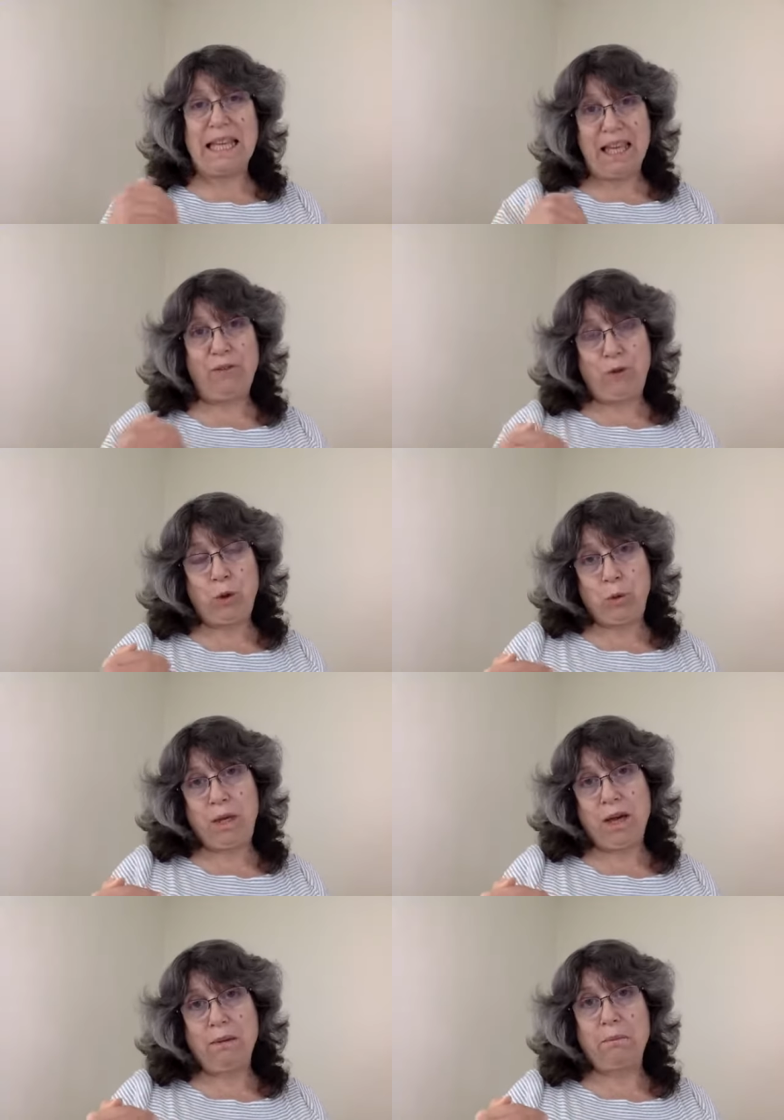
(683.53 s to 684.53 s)
if you
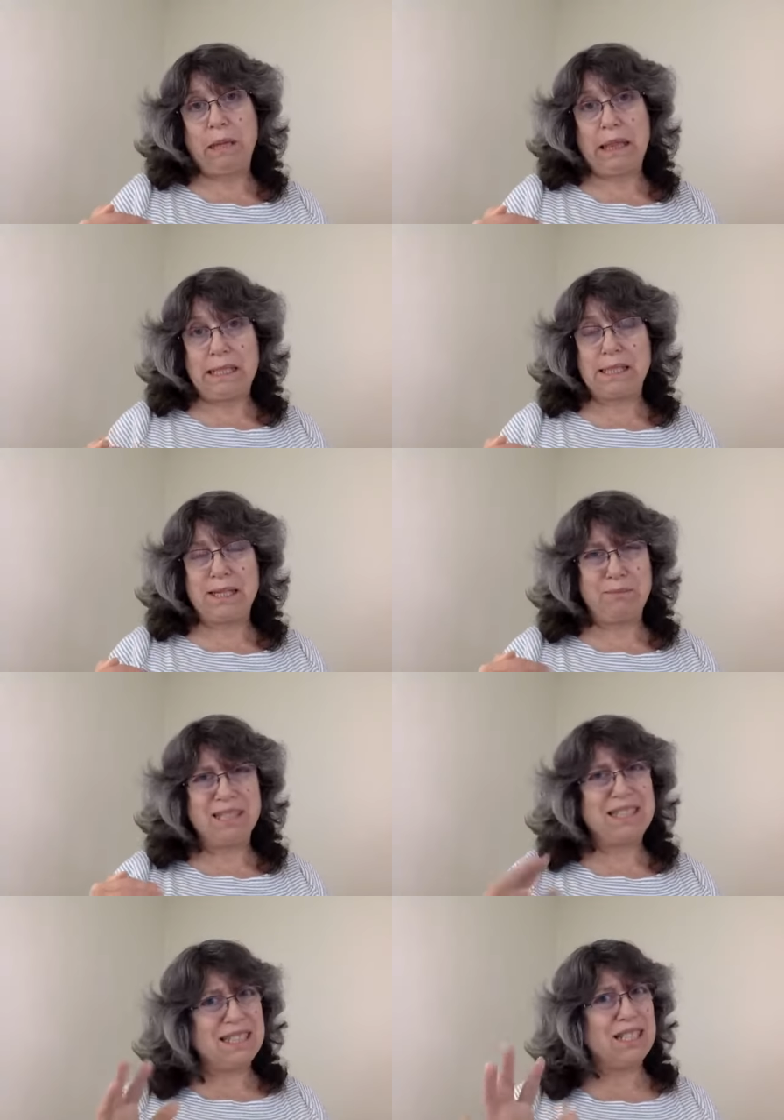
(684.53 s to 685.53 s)
get Melissa,
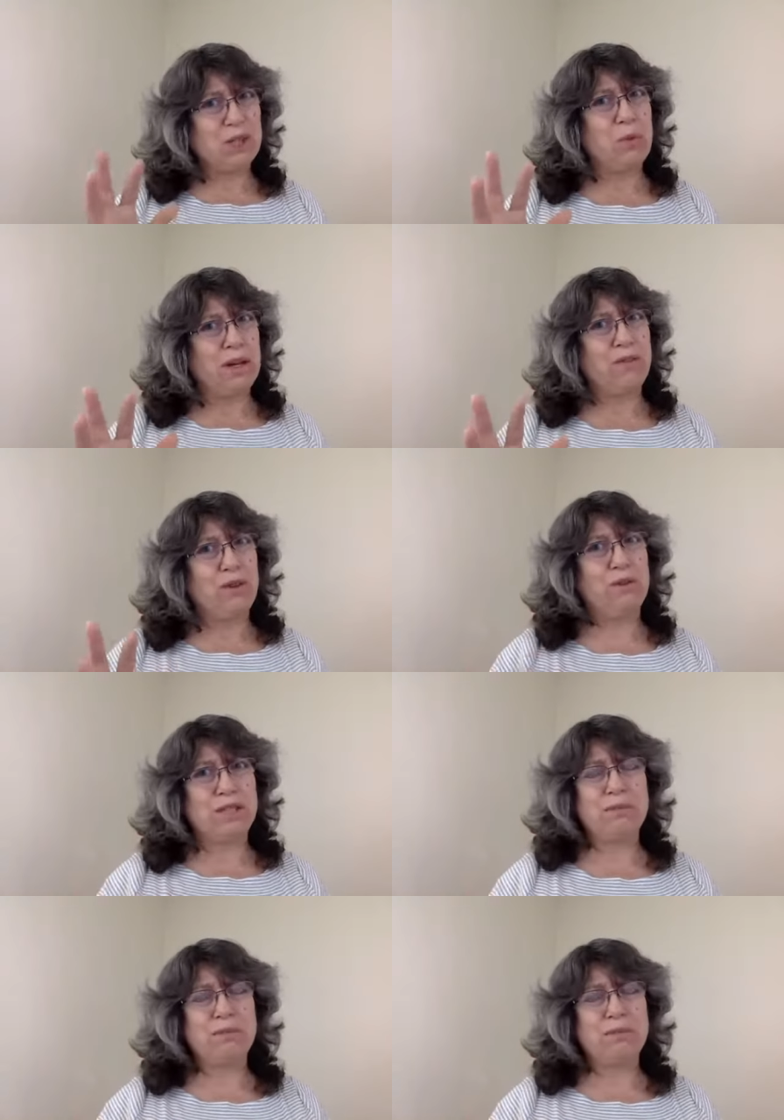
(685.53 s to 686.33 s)
Melissa is one of those